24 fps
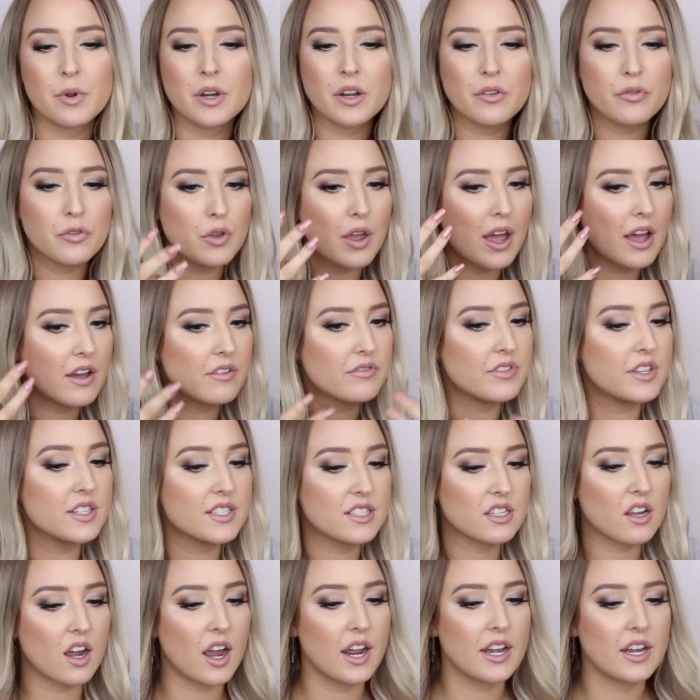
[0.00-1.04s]
But if you have
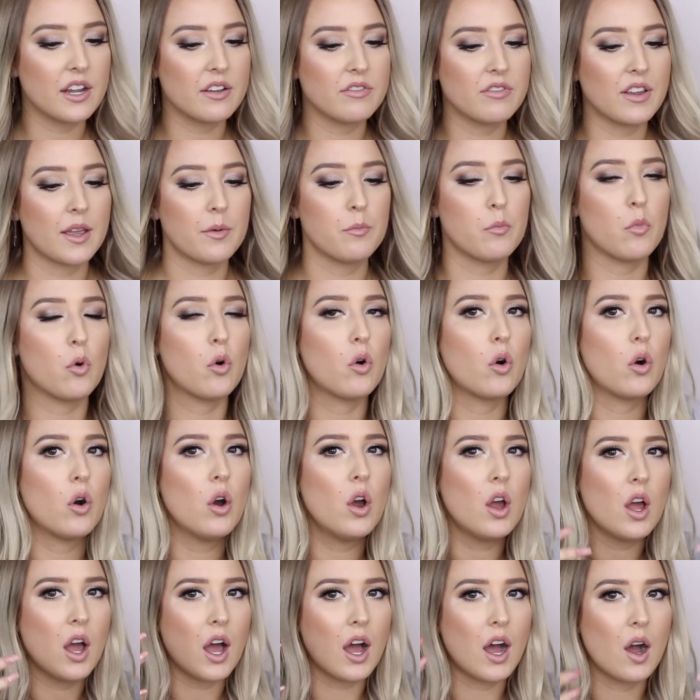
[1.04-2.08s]
this kind of like
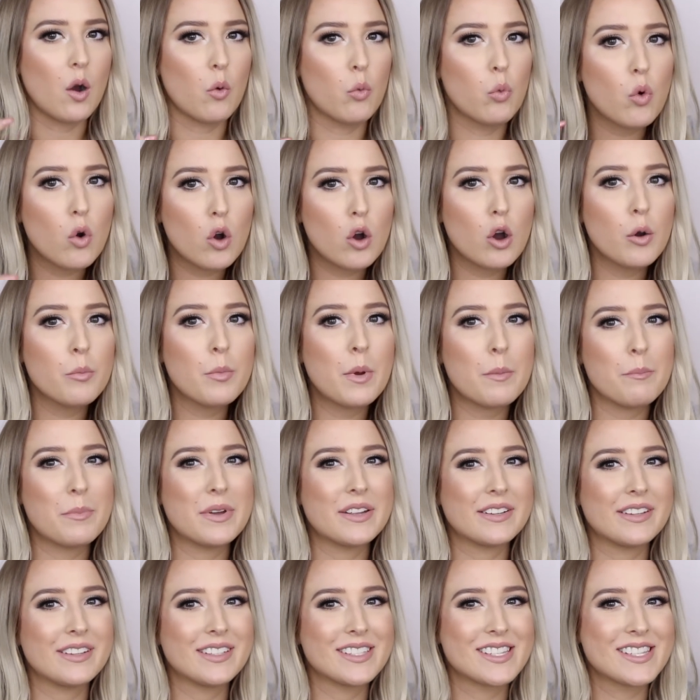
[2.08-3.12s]
more uh, warm
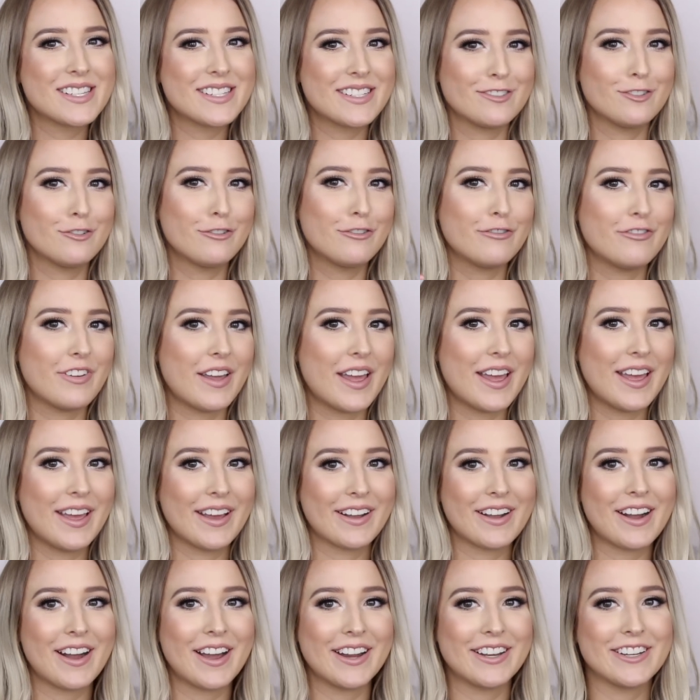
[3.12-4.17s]
but still
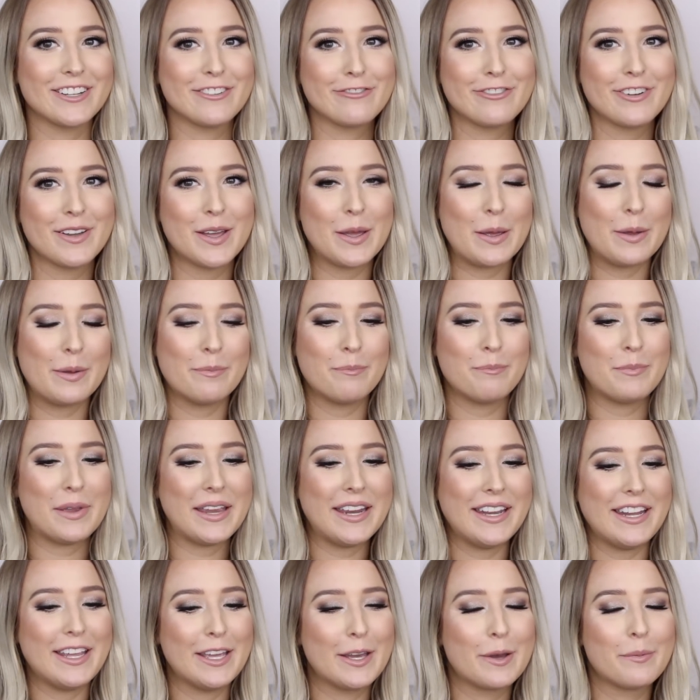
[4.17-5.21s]
fair kind of
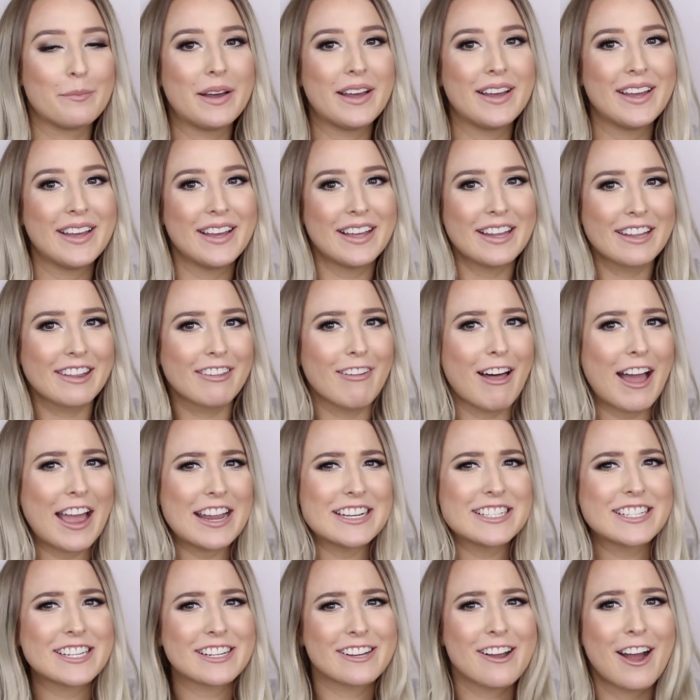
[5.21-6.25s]
medium,
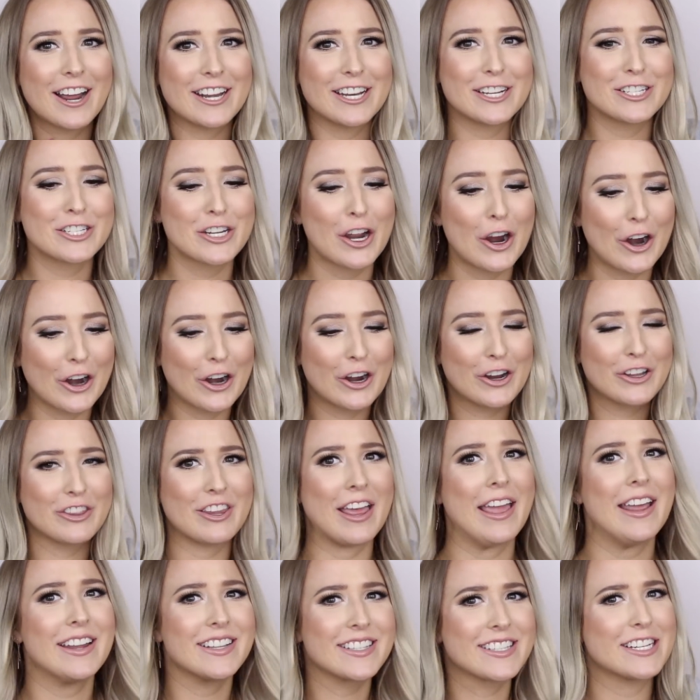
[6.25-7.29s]
light kind of tone,
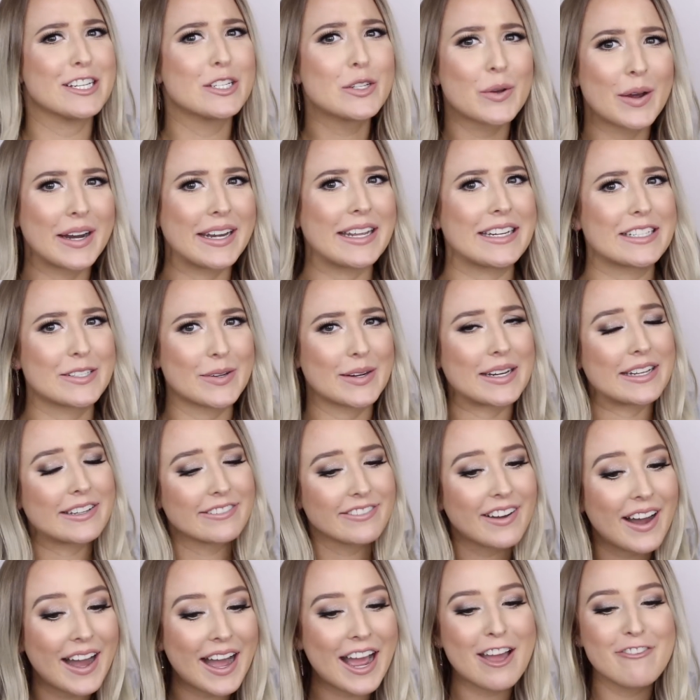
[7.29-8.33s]
the
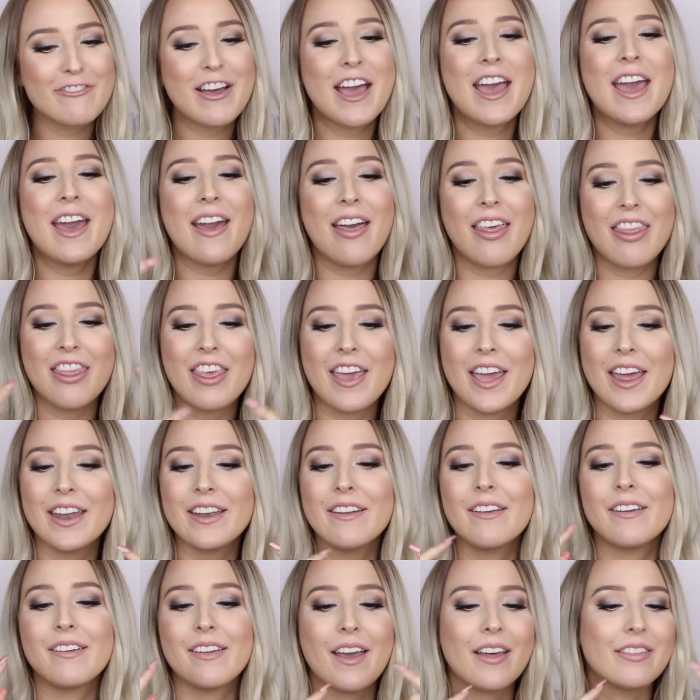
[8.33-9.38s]
NC2025,
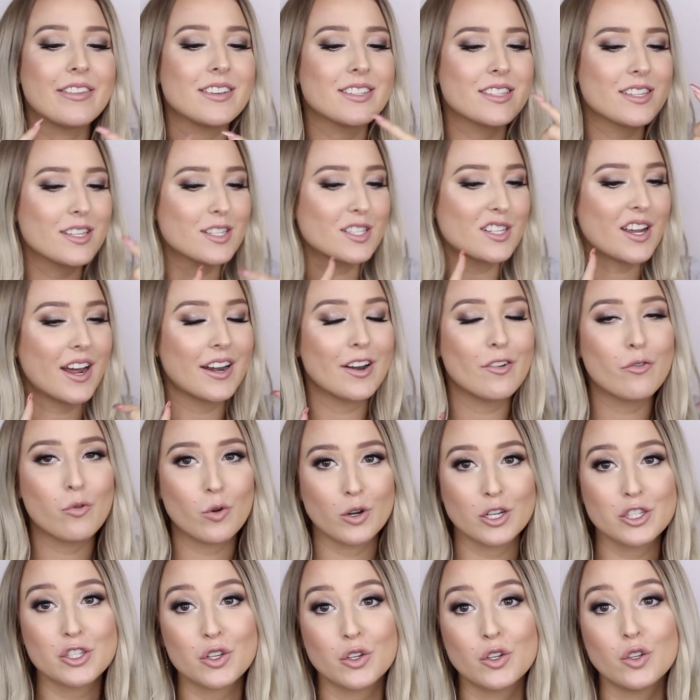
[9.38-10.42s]
then yeah, this is kind of
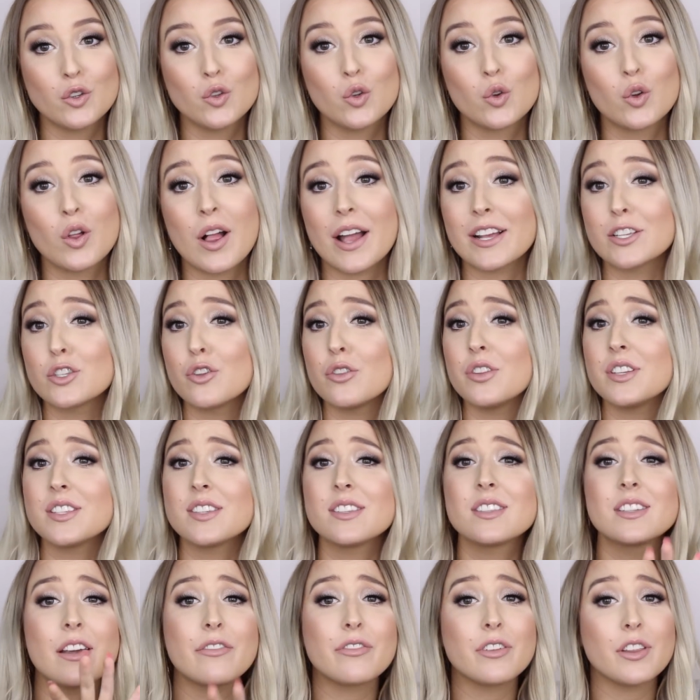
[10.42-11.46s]
what it's gonna look like. So
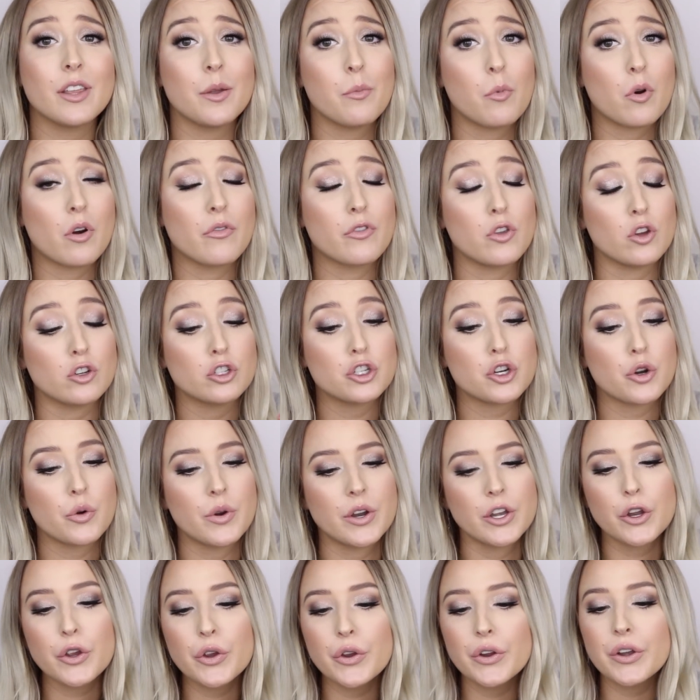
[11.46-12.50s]
this is definitely more of your true
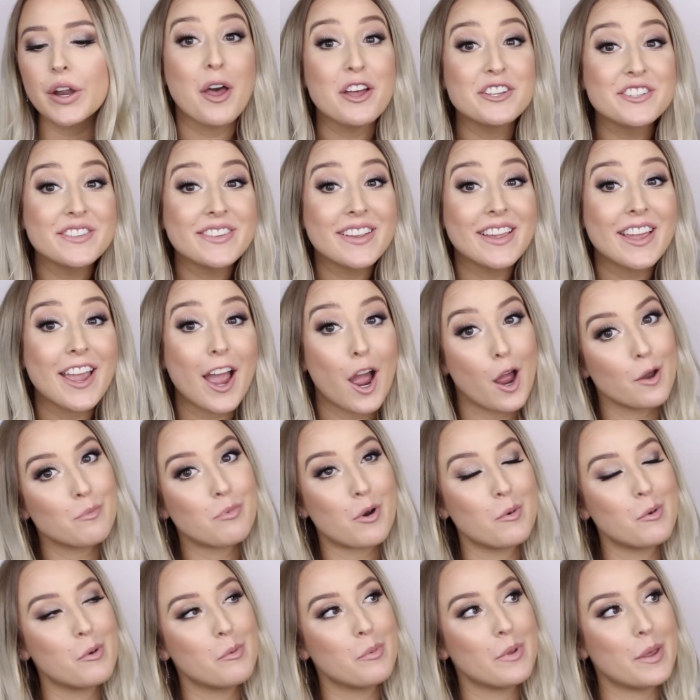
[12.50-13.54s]
and nude. Personally, I
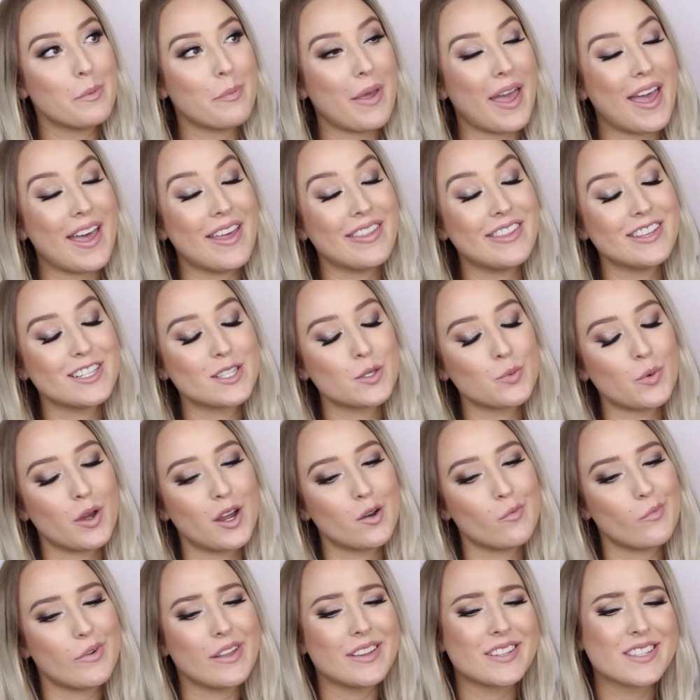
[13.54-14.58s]
probably pair this
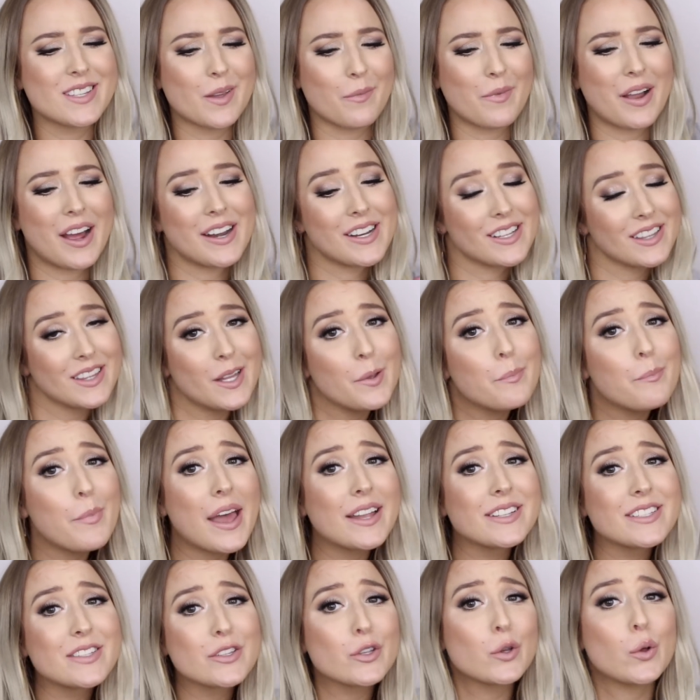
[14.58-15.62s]
one with some kind of lip
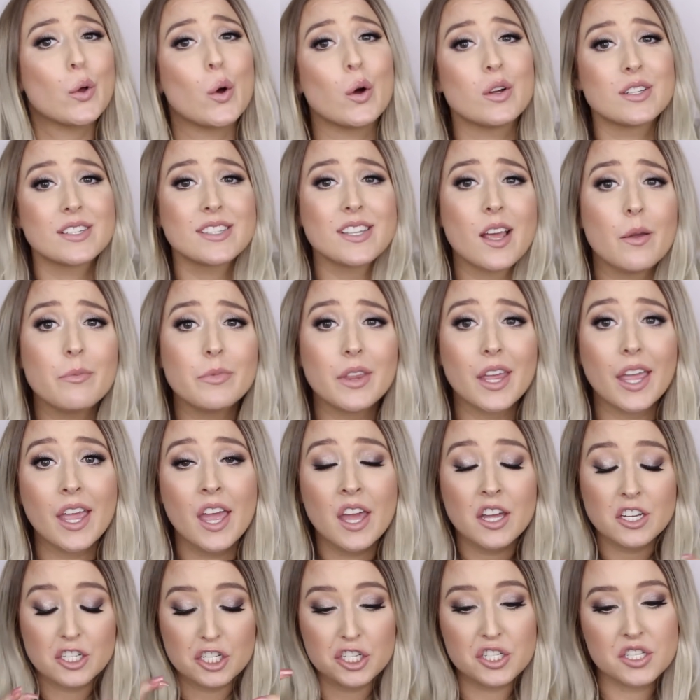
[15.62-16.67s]
pencil or something
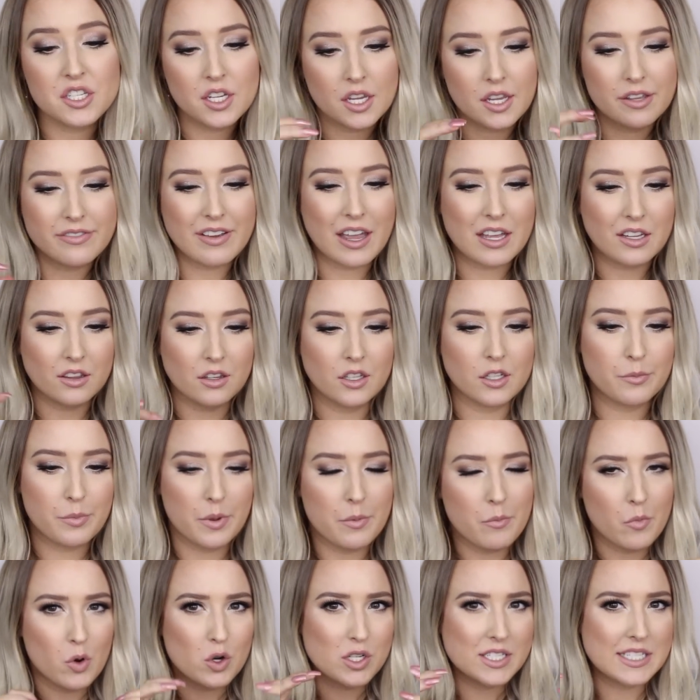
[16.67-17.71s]
just to give it a little
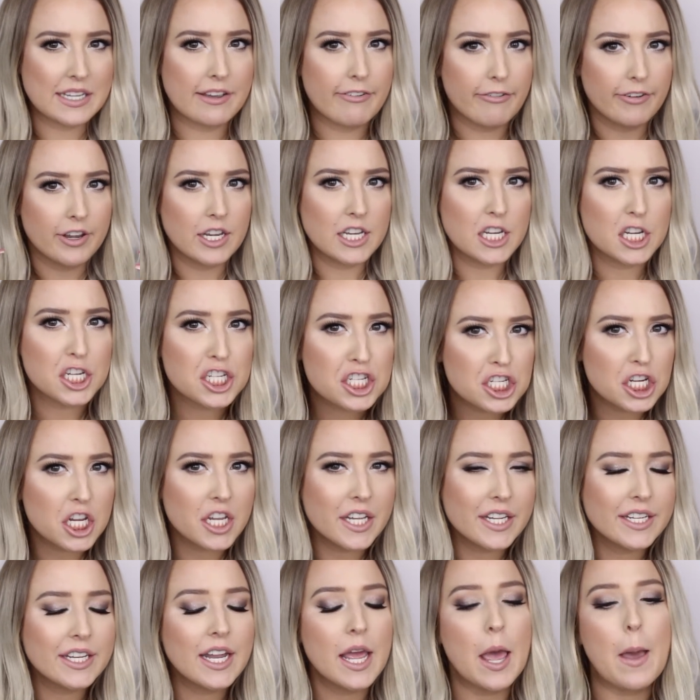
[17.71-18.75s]
bit more
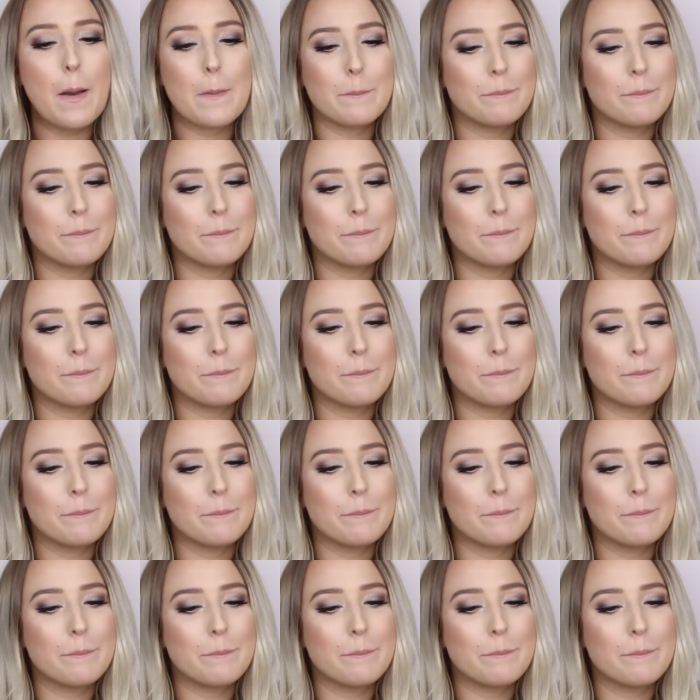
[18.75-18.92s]
definition,